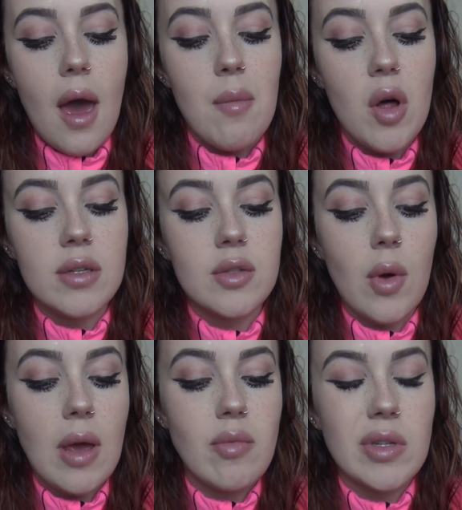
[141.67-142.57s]
I'm
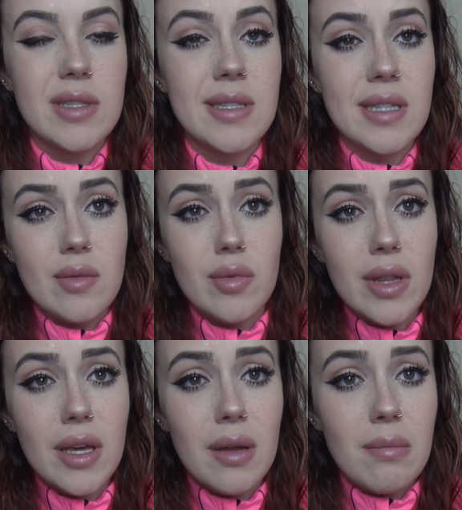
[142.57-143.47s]
also able to see
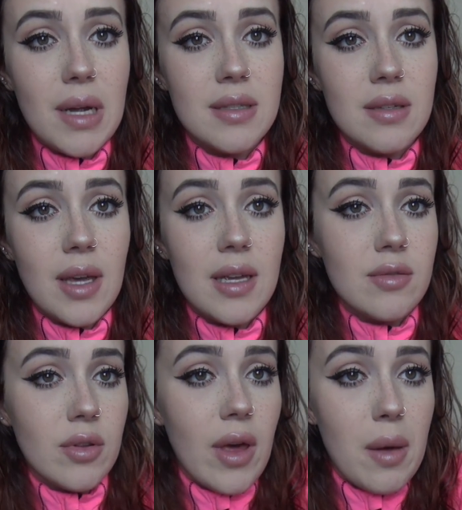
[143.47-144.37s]
really good muscle
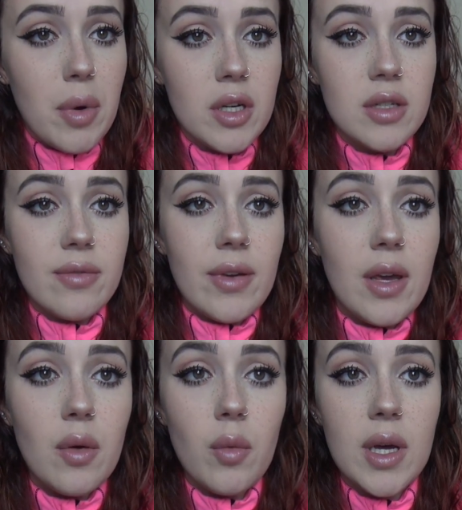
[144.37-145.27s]
gains with
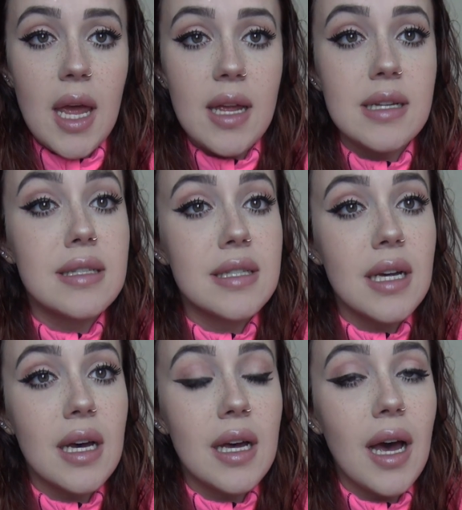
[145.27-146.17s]
hypertrophy, which is
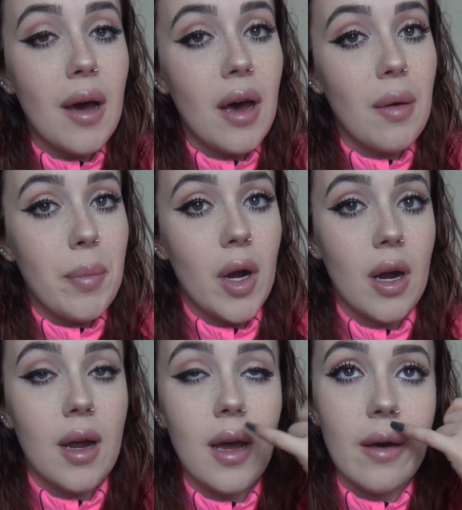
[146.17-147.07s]
a
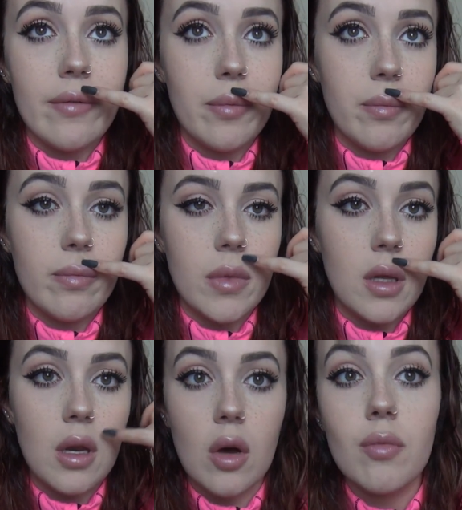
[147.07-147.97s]
perk of,
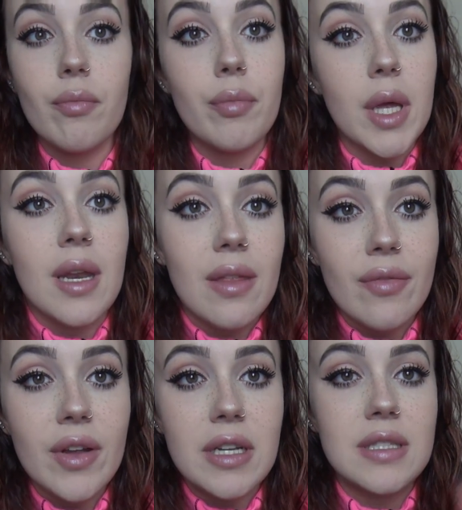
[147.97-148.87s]
you know, being in the
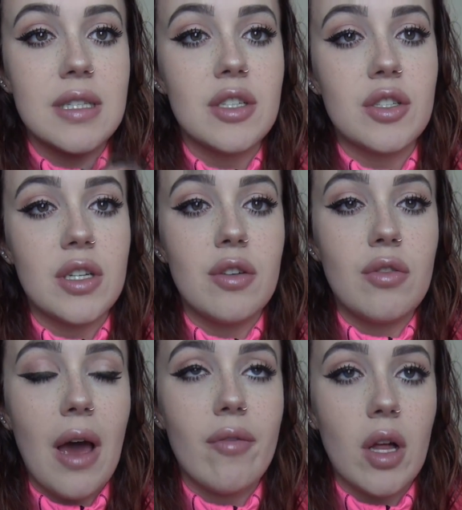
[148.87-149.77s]
fitness industry. You
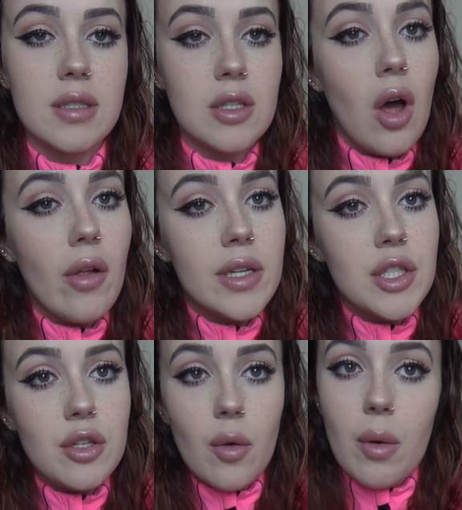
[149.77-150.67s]
have lots of knowledge,
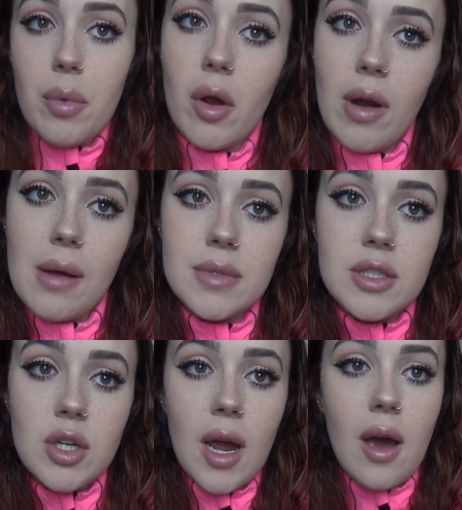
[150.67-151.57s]
you know what programs
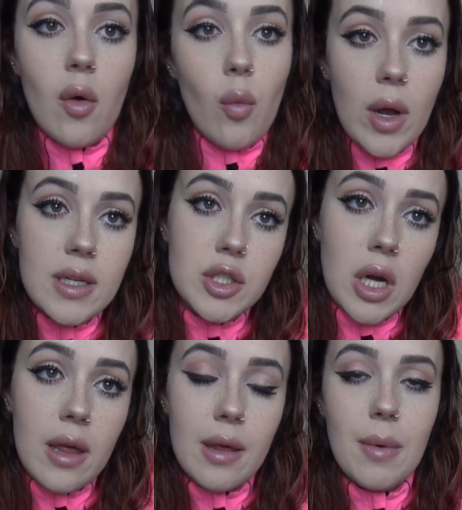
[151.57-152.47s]
to try out, when to
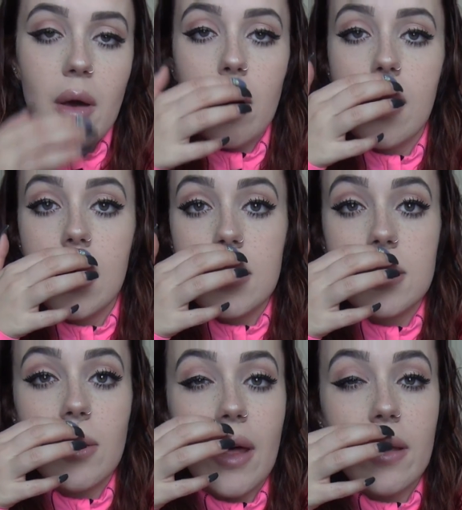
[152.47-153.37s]
try them out.
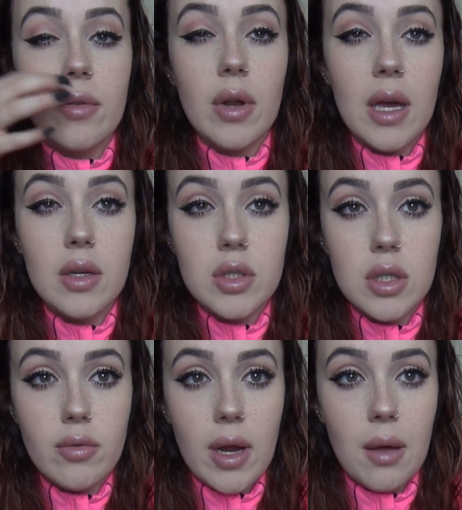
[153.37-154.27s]
So yeah, that's what I
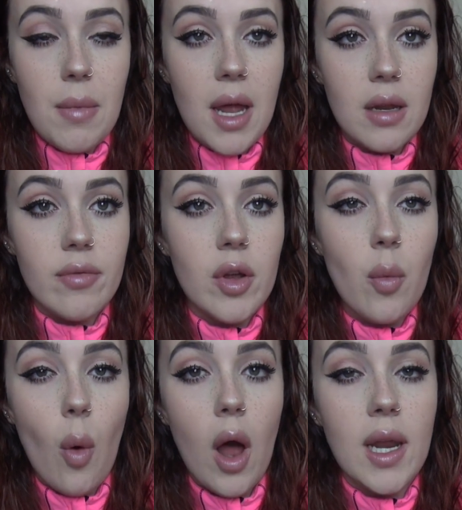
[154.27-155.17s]
usually recommend. If you're
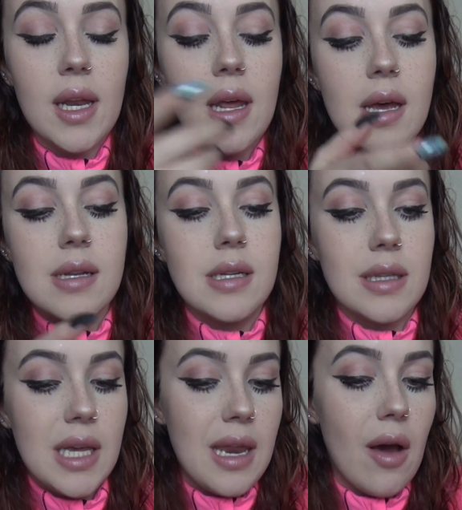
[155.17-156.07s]
wanting to
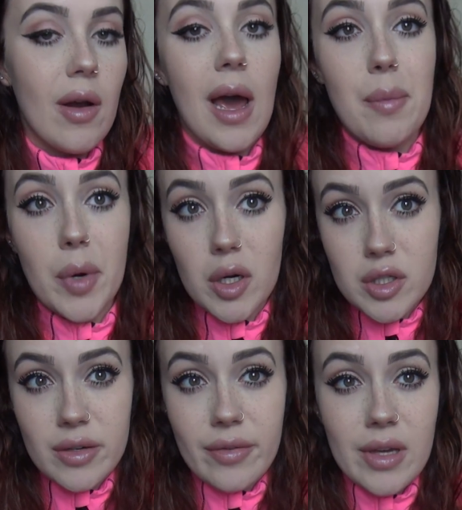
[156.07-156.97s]
lean out,
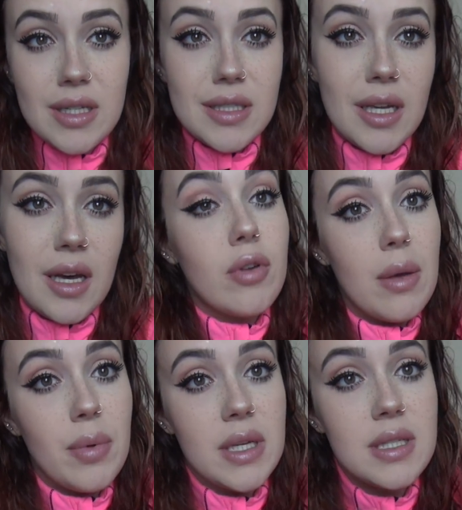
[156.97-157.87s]
hypertrophy is a
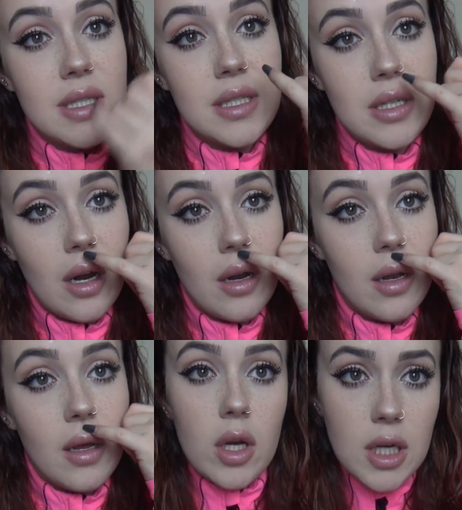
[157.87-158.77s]
great place to
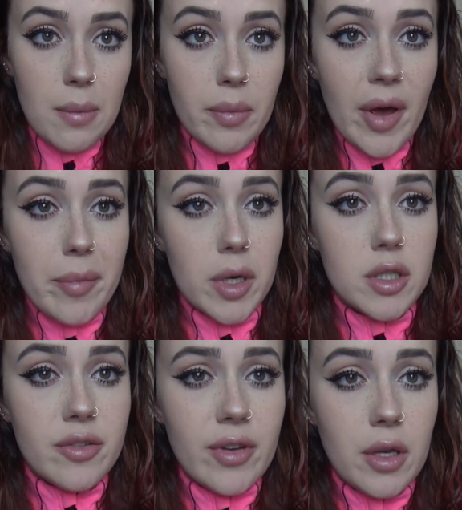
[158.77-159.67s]
start. On top of
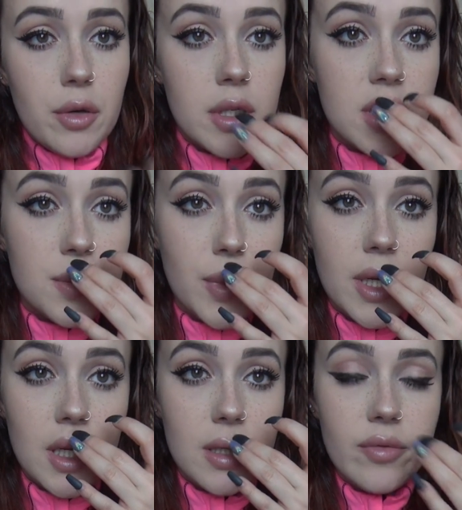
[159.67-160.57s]
hypertrophy, you could just be
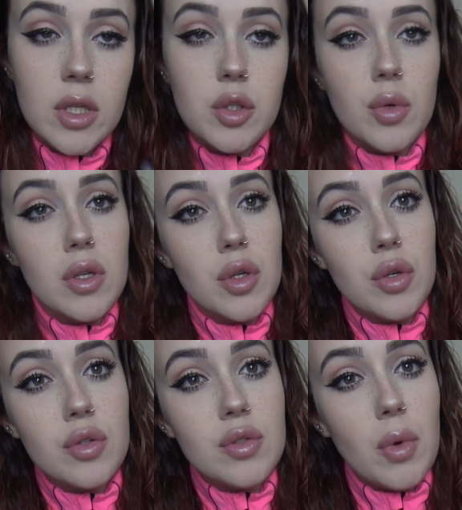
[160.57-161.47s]
an individual
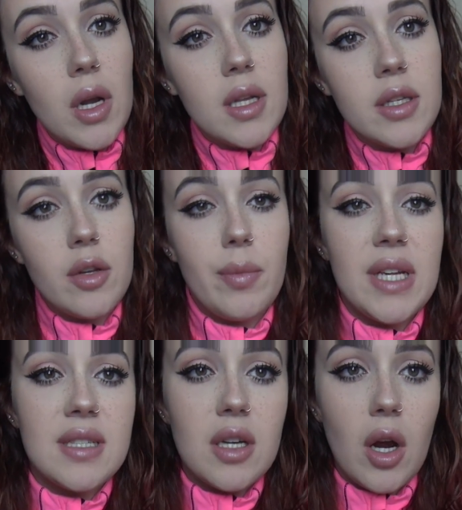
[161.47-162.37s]
who's wanting to do
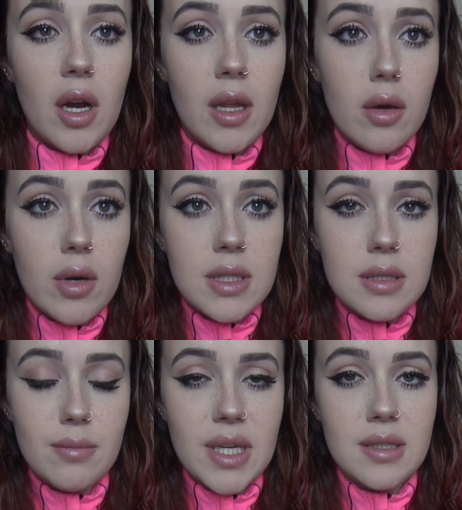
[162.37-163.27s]
basic cardio and
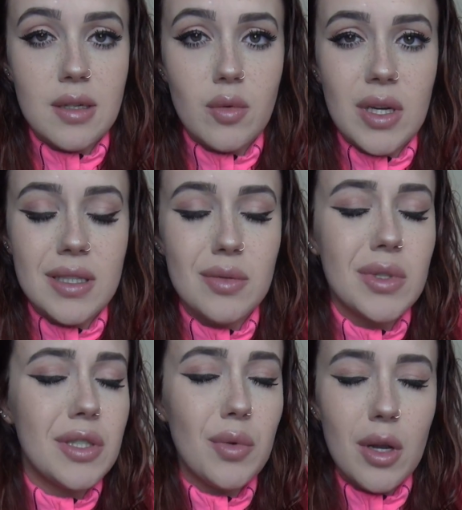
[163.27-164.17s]
some basic weights,
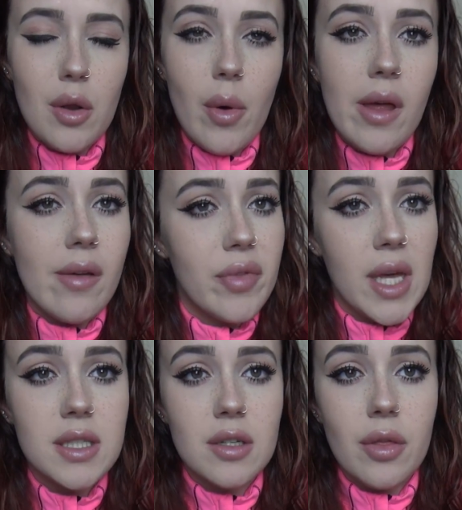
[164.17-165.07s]
which, you want to know what? If
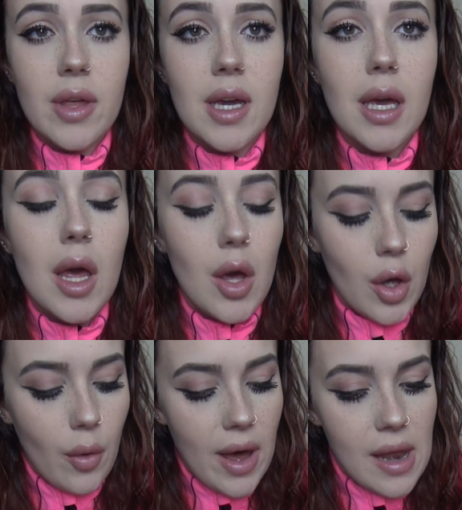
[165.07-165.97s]
that's your thing,
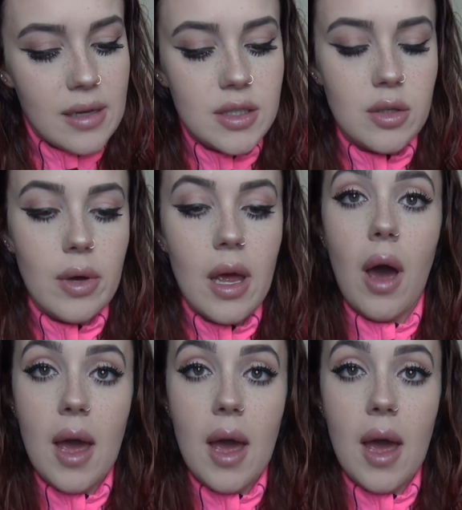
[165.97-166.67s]
go ahead and do it.